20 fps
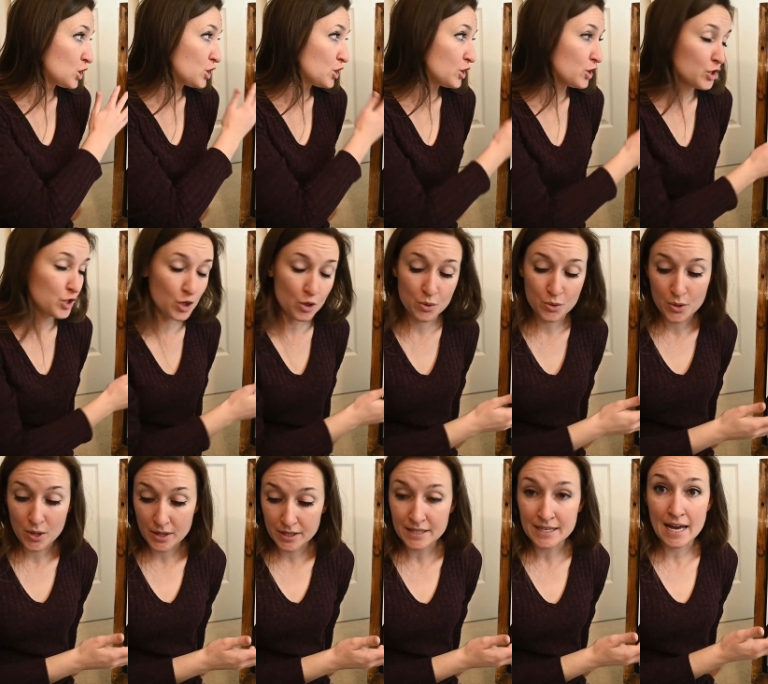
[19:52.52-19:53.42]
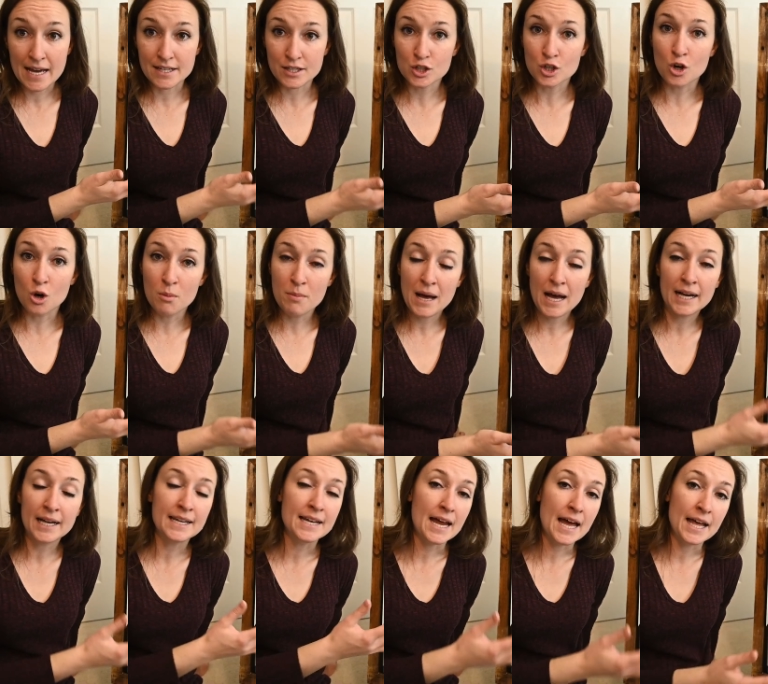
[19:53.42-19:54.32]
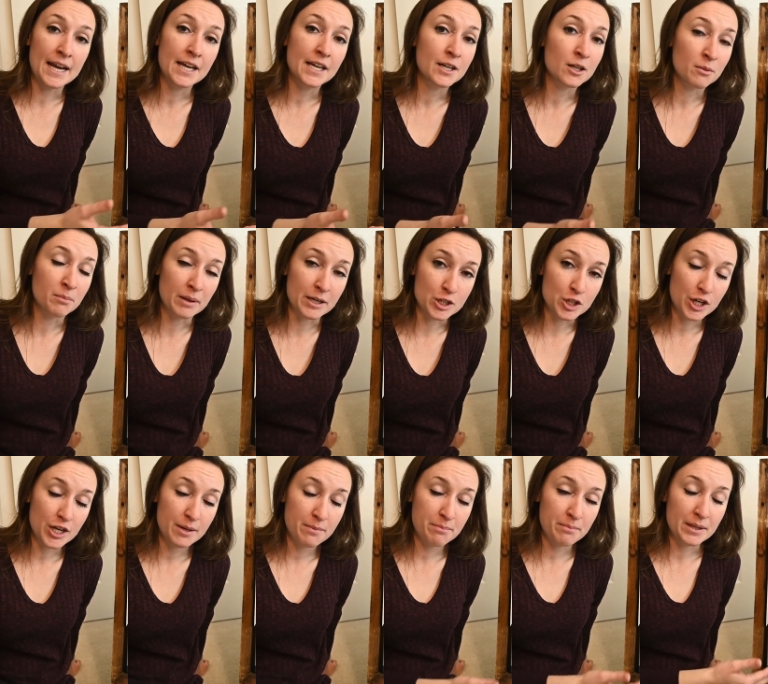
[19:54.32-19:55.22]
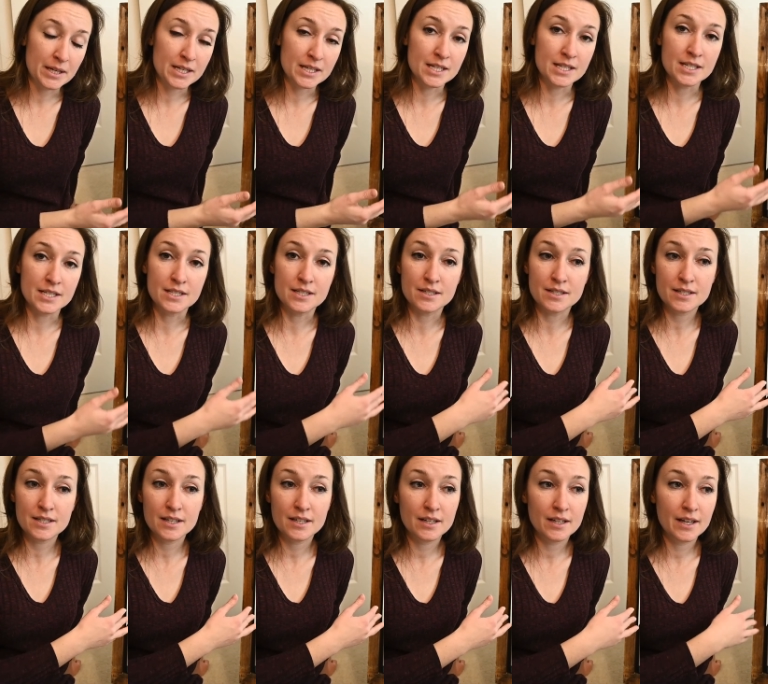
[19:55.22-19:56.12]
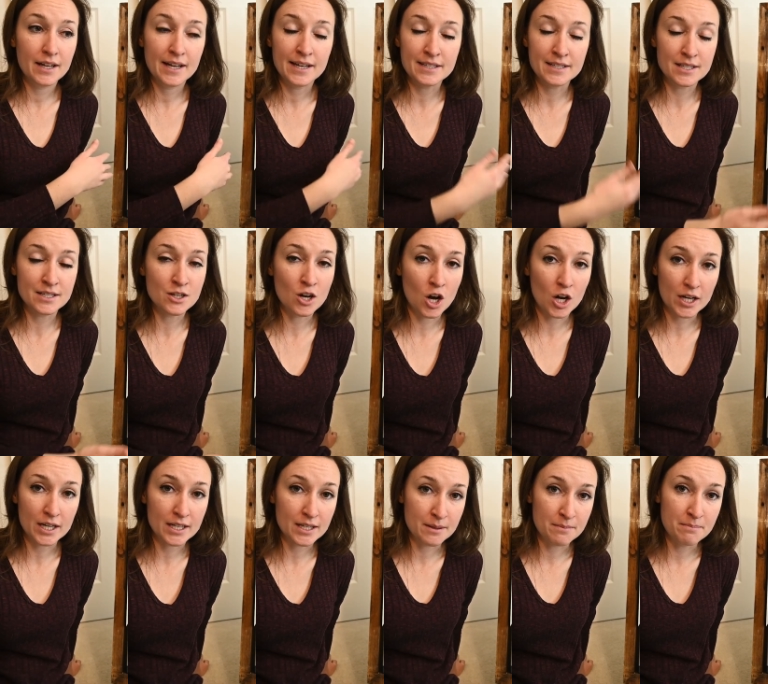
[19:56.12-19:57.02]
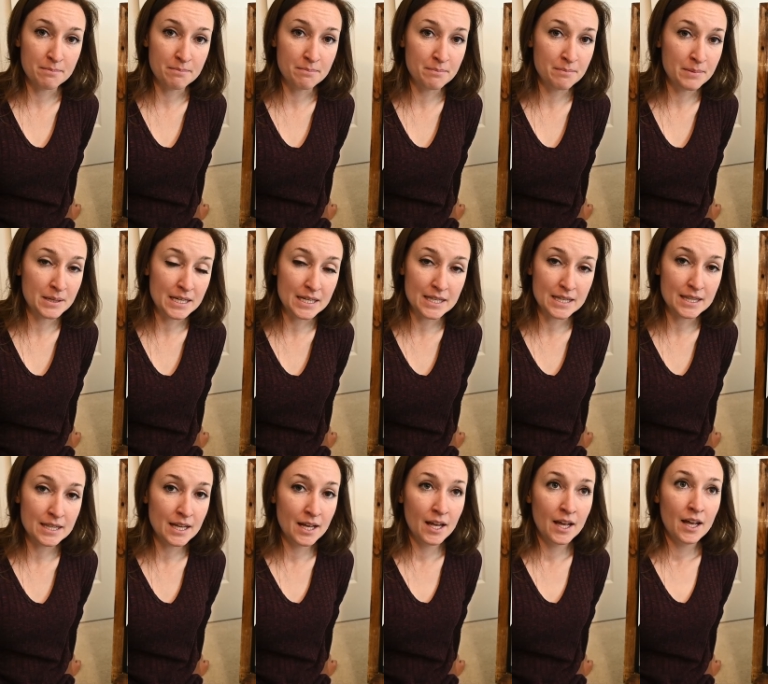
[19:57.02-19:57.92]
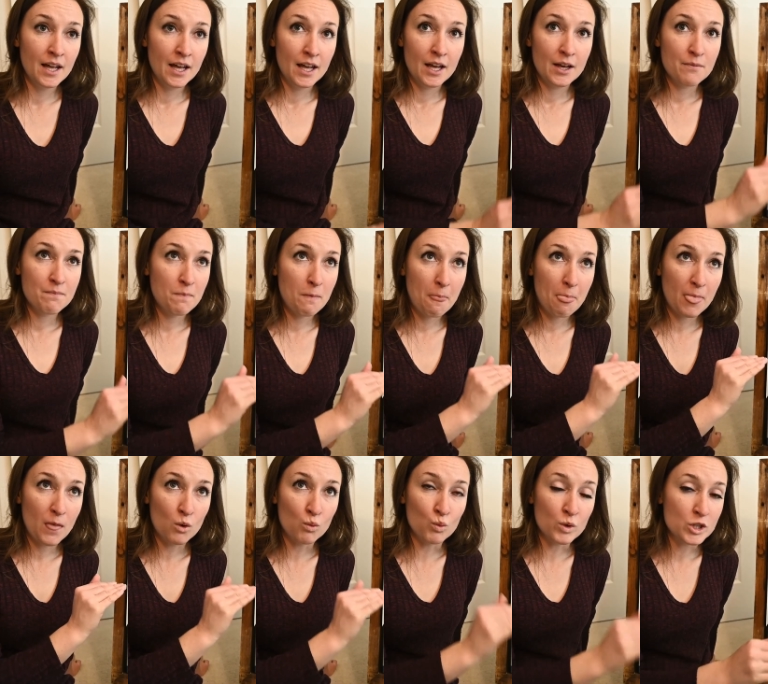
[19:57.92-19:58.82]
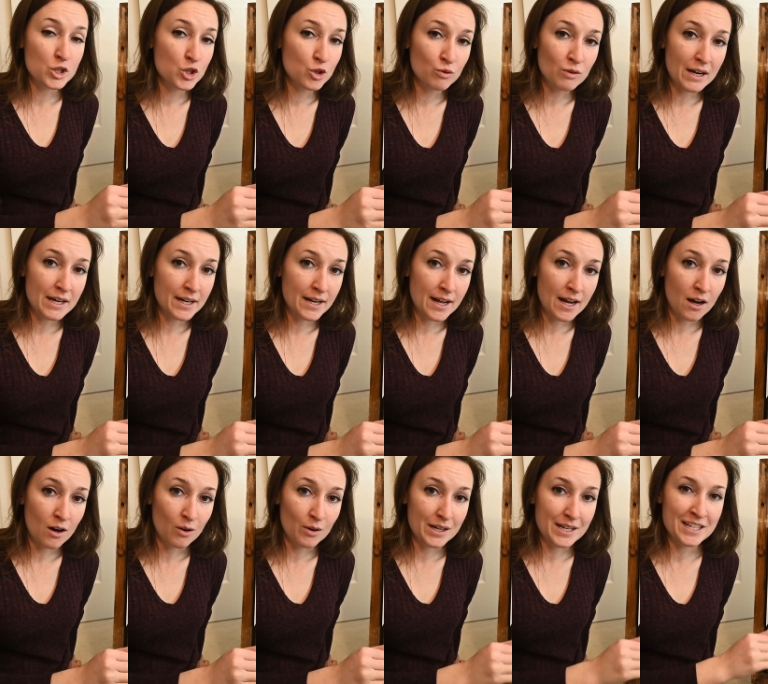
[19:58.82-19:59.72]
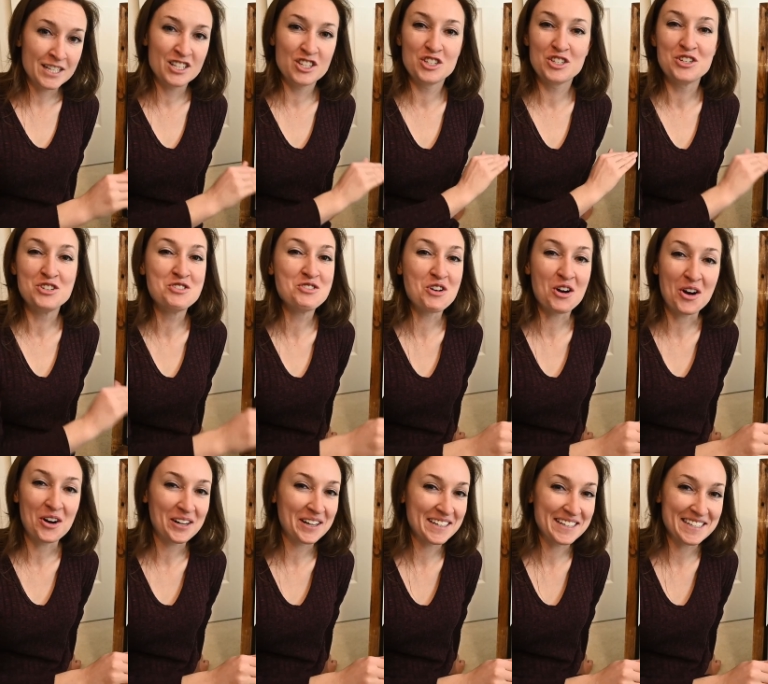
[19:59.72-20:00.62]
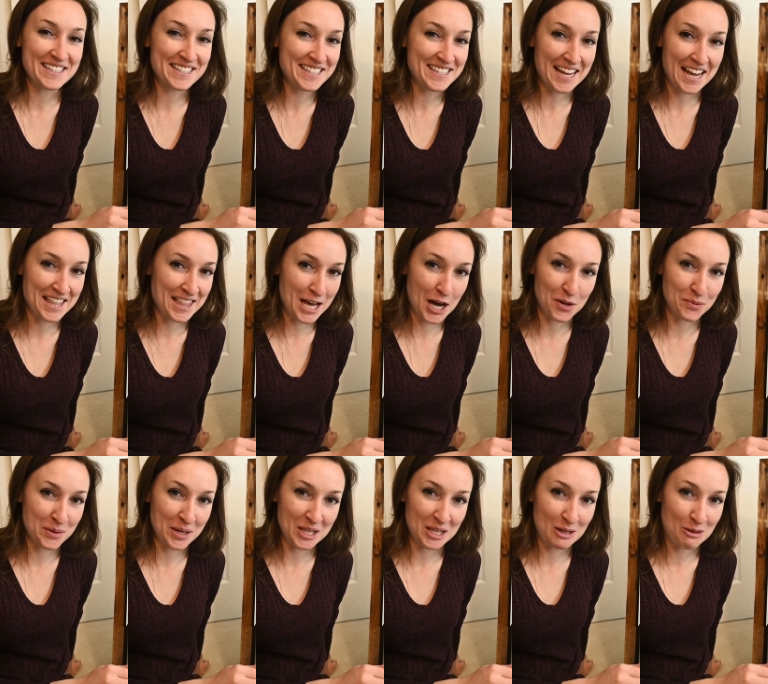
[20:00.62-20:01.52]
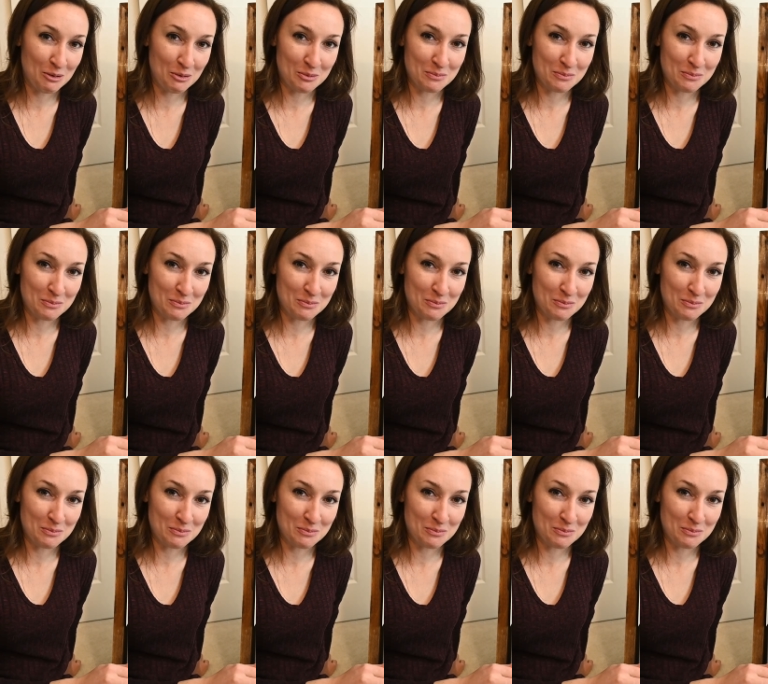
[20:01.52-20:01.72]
So that, yes, go back and edit your budget, because it's not going to be, once you write it out, it's not going to stay that way the whole